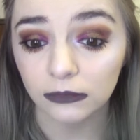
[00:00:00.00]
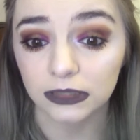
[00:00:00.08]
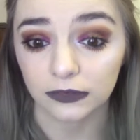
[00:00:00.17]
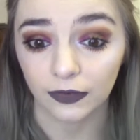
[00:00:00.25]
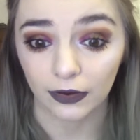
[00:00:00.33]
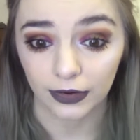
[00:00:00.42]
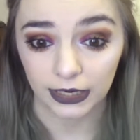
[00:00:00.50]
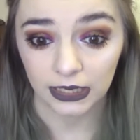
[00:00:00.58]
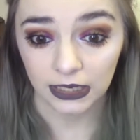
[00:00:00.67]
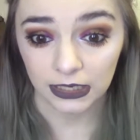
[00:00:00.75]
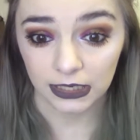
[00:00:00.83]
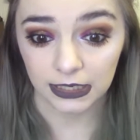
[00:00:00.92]
It's a very
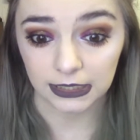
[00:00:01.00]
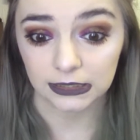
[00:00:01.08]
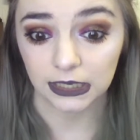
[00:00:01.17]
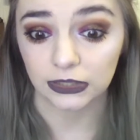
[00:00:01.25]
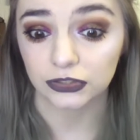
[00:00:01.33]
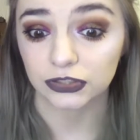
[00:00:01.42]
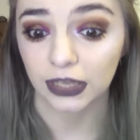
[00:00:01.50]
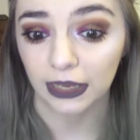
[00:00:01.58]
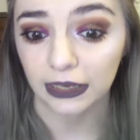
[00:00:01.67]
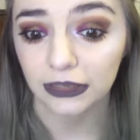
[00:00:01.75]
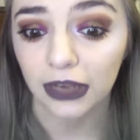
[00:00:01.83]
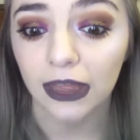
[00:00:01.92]
intense
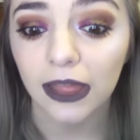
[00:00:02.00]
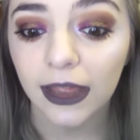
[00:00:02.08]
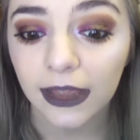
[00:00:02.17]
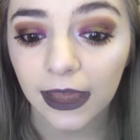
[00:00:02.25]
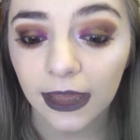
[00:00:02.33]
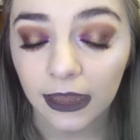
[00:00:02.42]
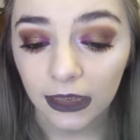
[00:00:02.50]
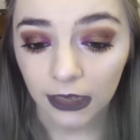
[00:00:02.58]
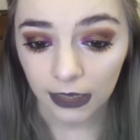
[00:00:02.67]
shade, I like it.